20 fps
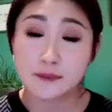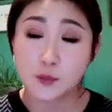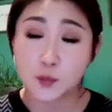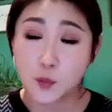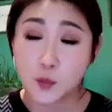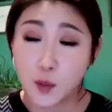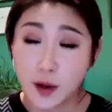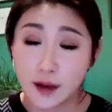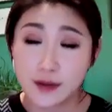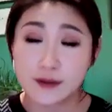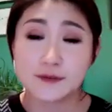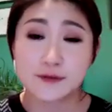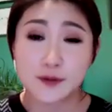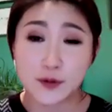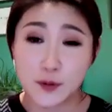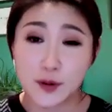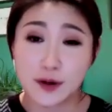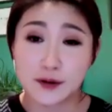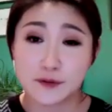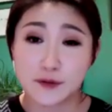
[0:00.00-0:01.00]

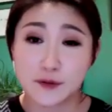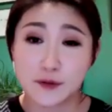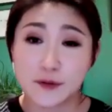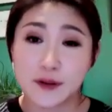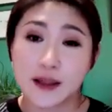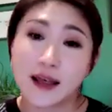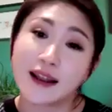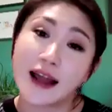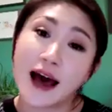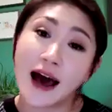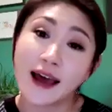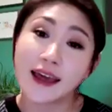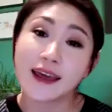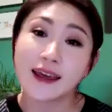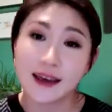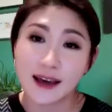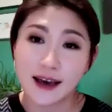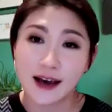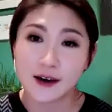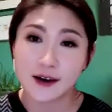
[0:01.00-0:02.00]
Wonderful, wonderful. That I
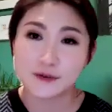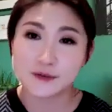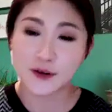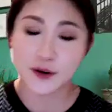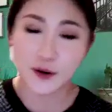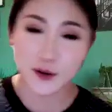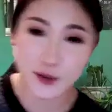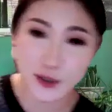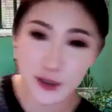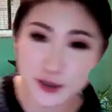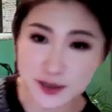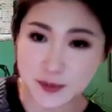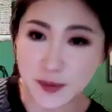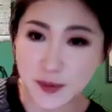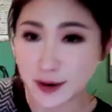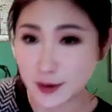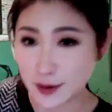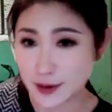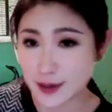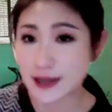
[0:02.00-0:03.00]
have going to
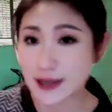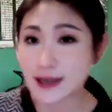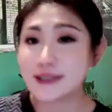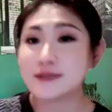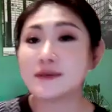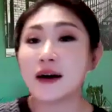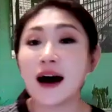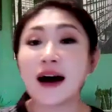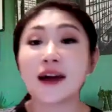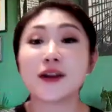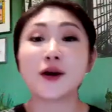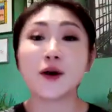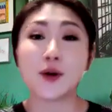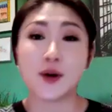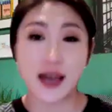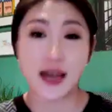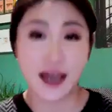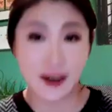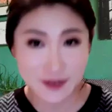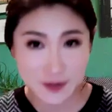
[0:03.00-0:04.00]
spend. I know I
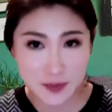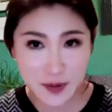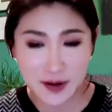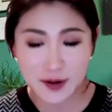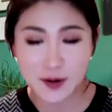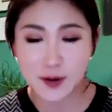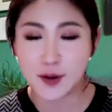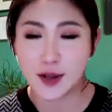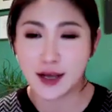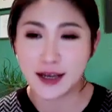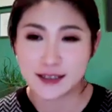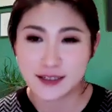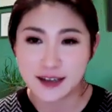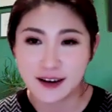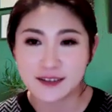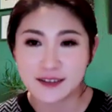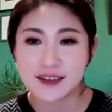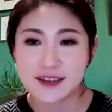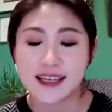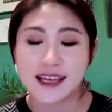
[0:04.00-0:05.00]
have spent a lot
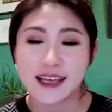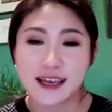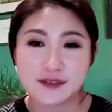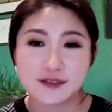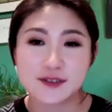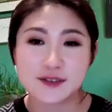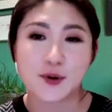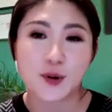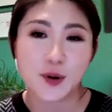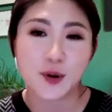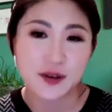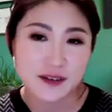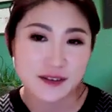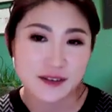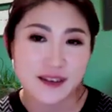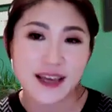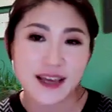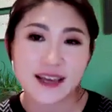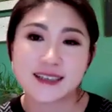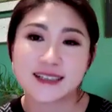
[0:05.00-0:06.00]
on the gift or the
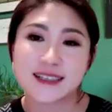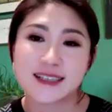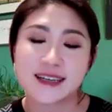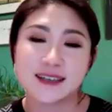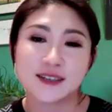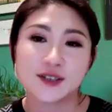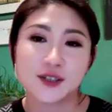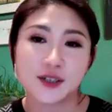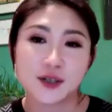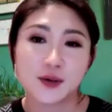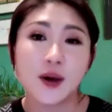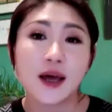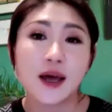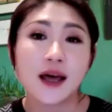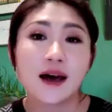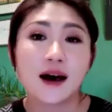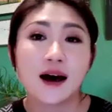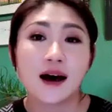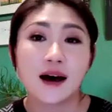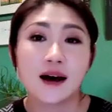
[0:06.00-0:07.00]
things and to
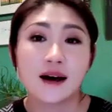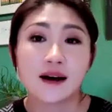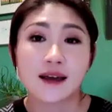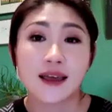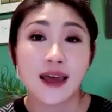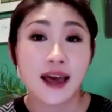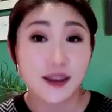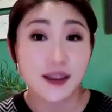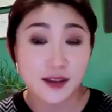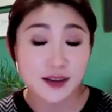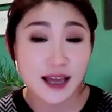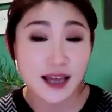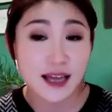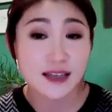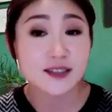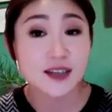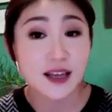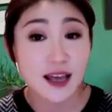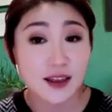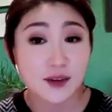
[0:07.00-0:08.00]
get
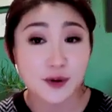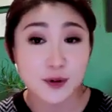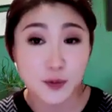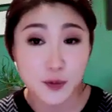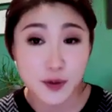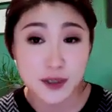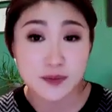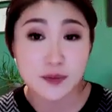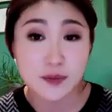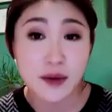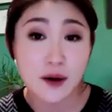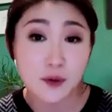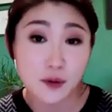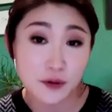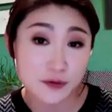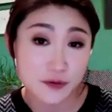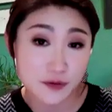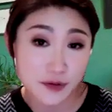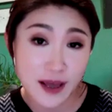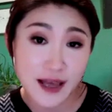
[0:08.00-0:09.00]
together with our
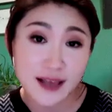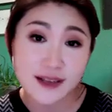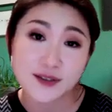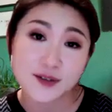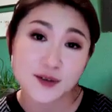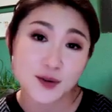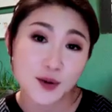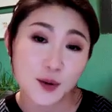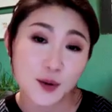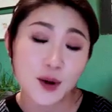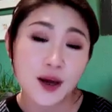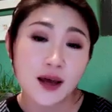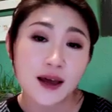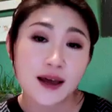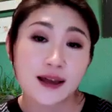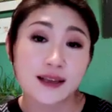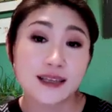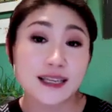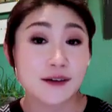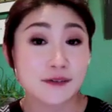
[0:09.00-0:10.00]
friends. So
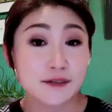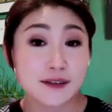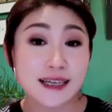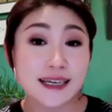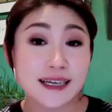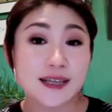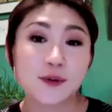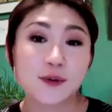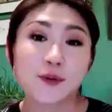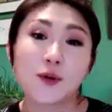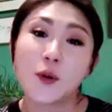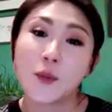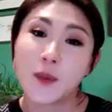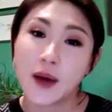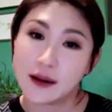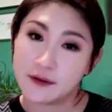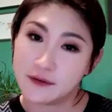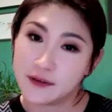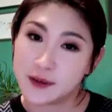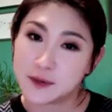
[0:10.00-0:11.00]
it definitely will
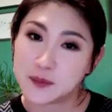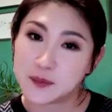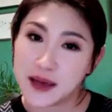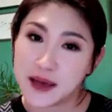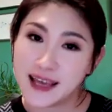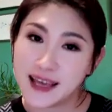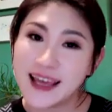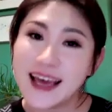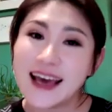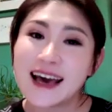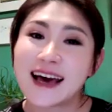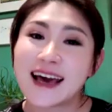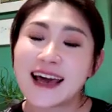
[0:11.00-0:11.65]
benefit me.